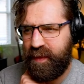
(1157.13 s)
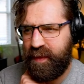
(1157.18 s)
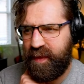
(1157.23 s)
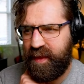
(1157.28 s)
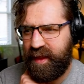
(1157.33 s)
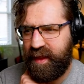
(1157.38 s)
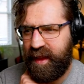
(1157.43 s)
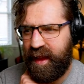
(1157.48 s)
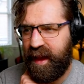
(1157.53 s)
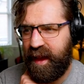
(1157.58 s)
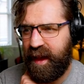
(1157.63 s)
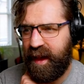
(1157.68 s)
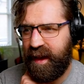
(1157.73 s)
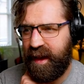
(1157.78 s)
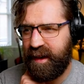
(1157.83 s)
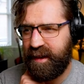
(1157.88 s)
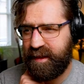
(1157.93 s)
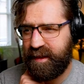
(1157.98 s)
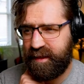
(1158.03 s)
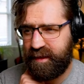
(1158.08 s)

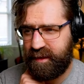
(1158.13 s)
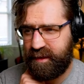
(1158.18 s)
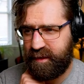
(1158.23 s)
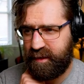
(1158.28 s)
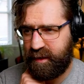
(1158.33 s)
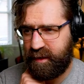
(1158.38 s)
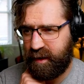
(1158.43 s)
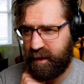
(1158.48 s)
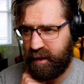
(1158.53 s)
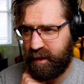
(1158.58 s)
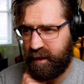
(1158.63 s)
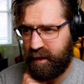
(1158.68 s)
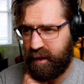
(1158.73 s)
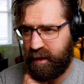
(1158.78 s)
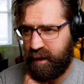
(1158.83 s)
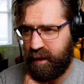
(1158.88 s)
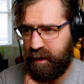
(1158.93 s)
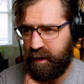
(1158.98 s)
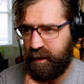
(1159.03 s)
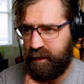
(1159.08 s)
Next
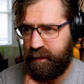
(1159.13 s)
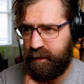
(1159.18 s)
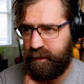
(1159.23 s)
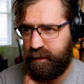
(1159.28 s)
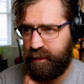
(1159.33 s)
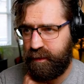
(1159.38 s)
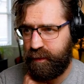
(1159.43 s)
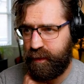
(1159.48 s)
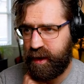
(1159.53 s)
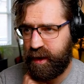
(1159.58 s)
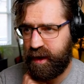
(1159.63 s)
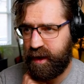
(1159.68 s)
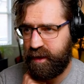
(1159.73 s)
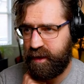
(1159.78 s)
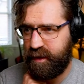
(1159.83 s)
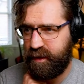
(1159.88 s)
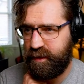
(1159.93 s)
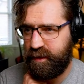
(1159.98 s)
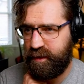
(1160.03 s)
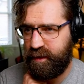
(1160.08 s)
off, we're
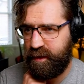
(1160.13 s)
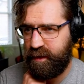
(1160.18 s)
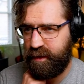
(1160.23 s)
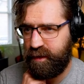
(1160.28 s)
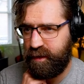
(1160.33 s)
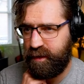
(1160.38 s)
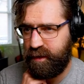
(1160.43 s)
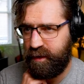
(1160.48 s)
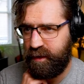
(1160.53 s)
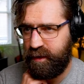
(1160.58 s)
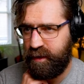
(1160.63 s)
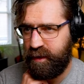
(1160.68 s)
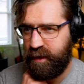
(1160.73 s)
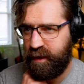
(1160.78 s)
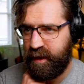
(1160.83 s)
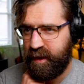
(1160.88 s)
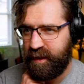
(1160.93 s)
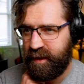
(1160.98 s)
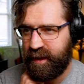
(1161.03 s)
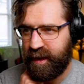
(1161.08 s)
going to do...
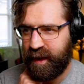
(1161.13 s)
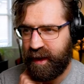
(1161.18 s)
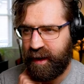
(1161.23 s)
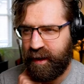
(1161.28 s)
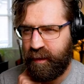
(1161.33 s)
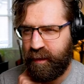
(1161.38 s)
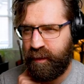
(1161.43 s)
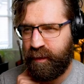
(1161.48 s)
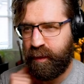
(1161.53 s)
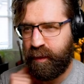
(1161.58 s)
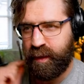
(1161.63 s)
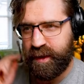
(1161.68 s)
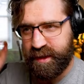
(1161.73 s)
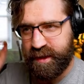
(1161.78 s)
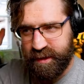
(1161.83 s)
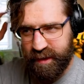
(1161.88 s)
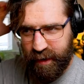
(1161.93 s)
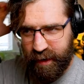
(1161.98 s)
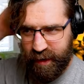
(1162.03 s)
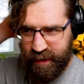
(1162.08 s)
Like,
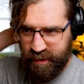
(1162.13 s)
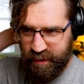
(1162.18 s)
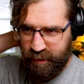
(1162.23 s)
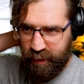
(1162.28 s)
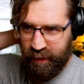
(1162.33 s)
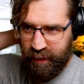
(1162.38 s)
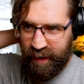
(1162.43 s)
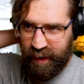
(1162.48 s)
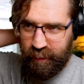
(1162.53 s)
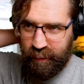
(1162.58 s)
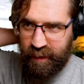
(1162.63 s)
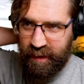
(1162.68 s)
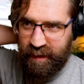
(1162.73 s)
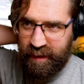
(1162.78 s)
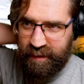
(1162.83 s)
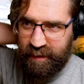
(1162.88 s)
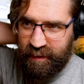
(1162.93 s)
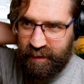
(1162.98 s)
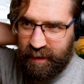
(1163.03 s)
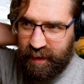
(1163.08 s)
which direction do I think I'm
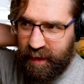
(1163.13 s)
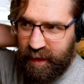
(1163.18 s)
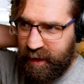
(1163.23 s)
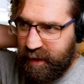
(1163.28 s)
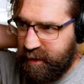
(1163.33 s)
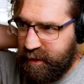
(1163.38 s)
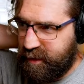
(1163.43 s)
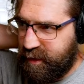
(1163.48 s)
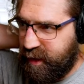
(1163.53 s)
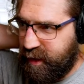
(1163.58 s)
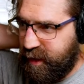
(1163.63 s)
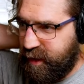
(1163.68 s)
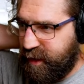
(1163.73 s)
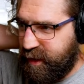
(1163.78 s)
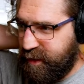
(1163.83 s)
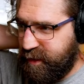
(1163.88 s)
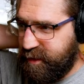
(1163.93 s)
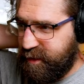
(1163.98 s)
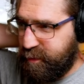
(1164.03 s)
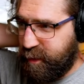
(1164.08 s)
connecting to this?
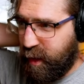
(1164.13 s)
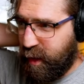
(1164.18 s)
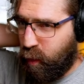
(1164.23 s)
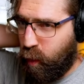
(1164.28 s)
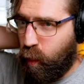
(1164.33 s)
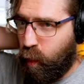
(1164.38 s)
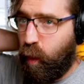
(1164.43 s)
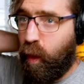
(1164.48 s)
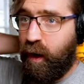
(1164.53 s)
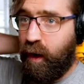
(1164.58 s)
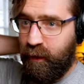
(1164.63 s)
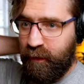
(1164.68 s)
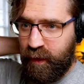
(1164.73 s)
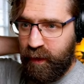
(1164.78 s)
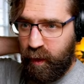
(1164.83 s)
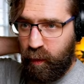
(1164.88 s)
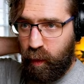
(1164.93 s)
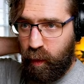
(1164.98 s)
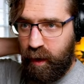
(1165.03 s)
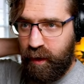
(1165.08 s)
It needs to be a 1
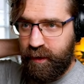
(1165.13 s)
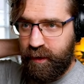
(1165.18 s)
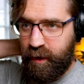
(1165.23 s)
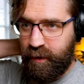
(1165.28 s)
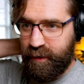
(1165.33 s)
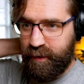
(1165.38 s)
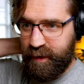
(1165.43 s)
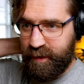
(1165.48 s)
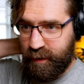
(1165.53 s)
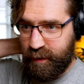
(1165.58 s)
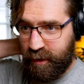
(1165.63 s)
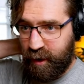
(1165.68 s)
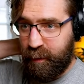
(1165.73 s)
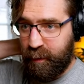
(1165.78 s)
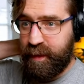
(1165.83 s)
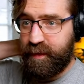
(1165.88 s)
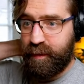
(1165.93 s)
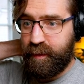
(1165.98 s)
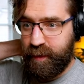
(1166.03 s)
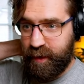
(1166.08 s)
only, so it can't
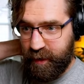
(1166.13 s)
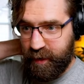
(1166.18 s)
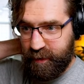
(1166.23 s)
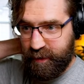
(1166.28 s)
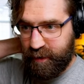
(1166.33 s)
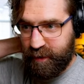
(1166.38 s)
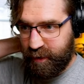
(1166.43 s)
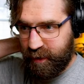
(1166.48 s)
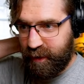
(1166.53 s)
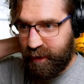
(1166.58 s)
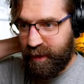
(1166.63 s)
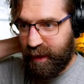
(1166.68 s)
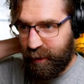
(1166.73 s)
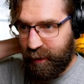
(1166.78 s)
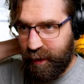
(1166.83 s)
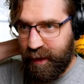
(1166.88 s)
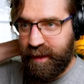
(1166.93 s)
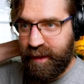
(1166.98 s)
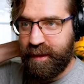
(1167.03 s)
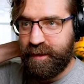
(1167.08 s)
be from you. So you're going that
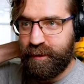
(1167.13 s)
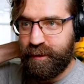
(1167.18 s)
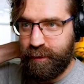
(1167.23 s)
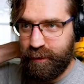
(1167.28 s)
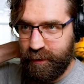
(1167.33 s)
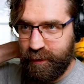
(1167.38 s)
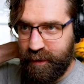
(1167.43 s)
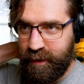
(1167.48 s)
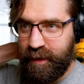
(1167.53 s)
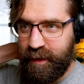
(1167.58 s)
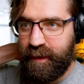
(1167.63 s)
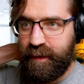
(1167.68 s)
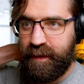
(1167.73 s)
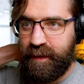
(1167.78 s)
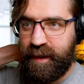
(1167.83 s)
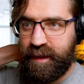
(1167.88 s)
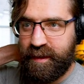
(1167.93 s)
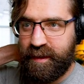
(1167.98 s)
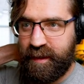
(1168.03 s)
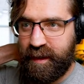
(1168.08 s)
way, that's cool.
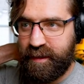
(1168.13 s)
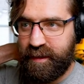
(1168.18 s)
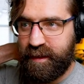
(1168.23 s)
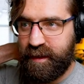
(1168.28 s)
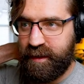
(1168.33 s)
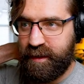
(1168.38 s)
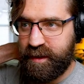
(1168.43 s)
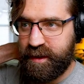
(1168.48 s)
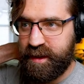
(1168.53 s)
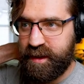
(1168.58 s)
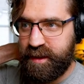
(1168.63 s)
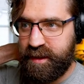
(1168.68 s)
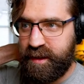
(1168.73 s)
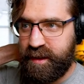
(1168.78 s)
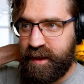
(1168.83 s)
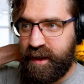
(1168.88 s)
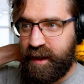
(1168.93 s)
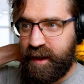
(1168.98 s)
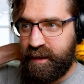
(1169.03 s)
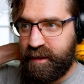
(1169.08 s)
That's a nice deduction.
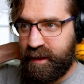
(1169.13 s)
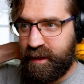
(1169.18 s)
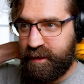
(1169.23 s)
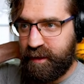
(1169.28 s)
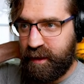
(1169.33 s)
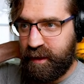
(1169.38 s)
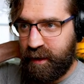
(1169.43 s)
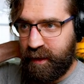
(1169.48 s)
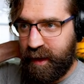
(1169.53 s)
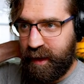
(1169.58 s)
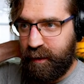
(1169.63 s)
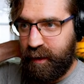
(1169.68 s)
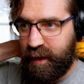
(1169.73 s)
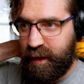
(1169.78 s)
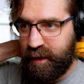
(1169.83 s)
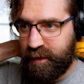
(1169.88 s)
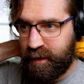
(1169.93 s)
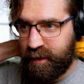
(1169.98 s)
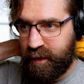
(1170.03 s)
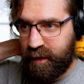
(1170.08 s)
So that's going to go that way,
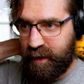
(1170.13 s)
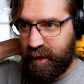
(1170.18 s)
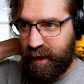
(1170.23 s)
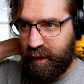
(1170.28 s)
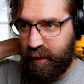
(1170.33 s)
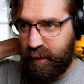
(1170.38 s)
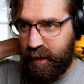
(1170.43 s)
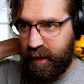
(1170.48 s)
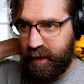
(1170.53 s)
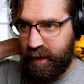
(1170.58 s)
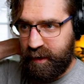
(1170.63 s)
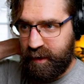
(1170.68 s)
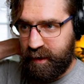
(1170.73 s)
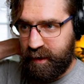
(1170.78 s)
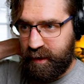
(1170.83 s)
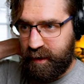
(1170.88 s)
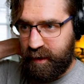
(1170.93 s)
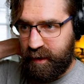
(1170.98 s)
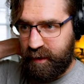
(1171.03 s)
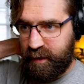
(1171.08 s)
that's going to go that way.
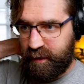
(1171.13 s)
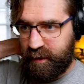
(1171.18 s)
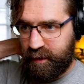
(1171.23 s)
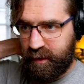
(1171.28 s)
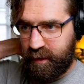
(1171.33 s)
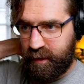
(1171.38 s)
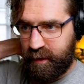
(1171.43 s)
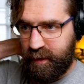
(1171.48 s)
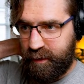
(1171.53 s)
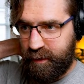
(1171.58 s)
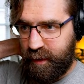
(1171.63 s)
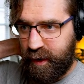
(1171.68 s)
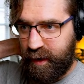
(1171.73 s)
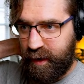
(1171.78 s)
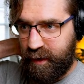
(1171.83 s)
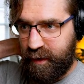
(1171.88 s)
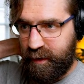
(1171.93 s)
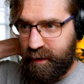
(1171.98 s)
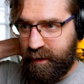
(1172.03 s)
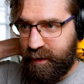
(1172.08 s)
It's going to go this way.
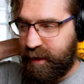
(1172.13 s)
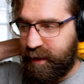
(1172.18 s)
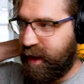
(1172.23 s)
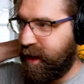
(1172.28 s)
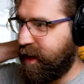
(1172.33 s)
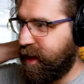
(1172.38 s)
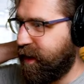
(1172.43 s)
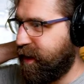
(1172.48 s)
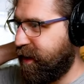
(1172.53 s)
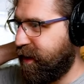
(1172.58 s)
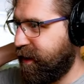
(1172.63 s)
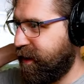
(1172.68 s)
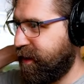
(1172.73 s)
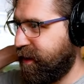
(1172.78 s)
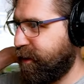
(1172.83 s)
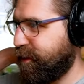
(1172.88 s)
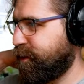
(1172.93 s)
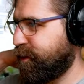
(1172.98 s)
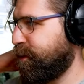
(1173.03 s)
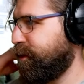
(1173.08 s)
Hey,
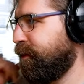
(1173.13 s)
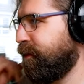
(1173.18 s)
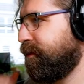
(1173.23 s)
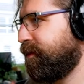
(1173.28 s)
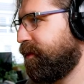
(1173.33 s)
that was cool.